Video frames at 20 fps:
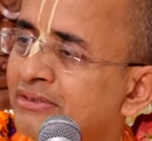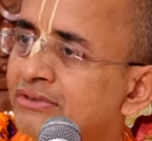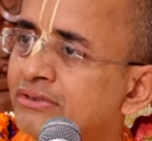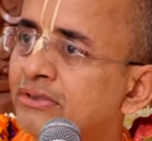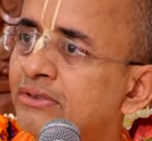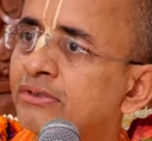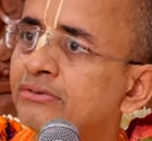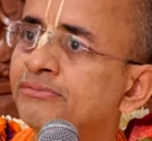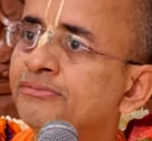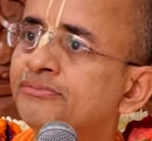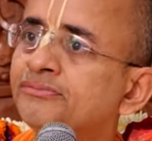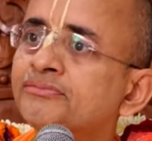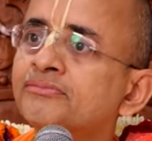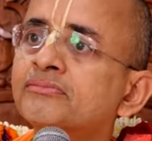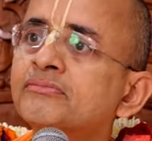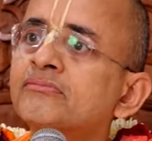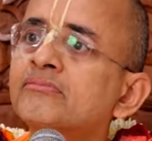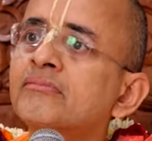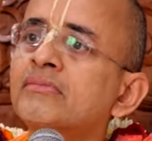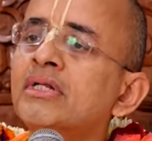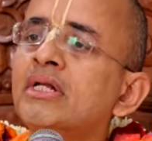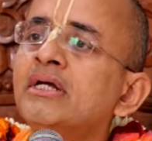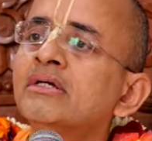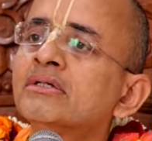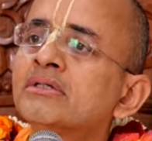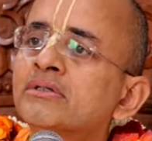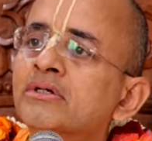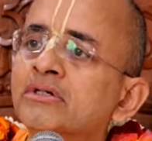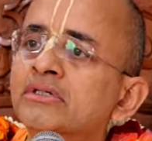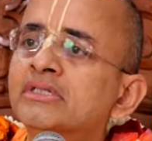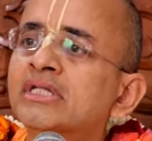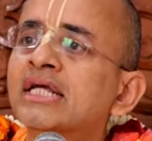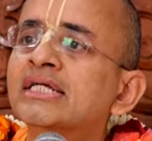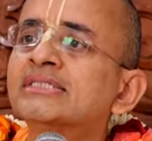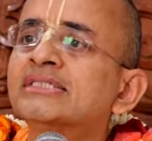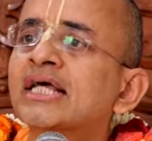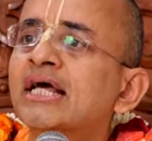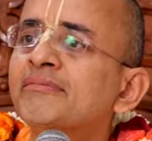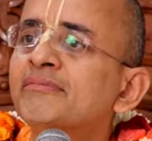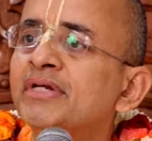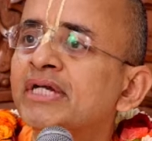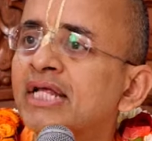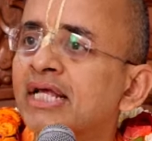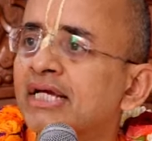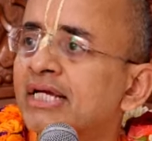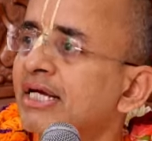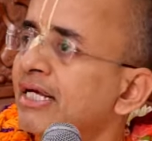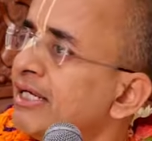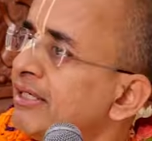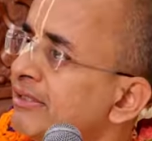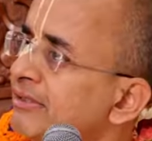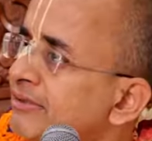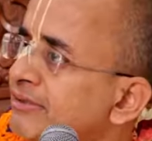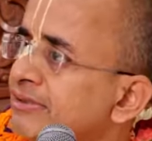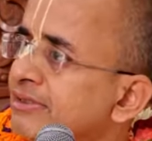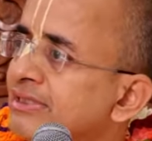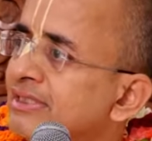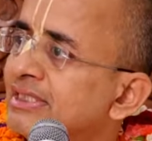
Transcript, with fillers: So good things can be taken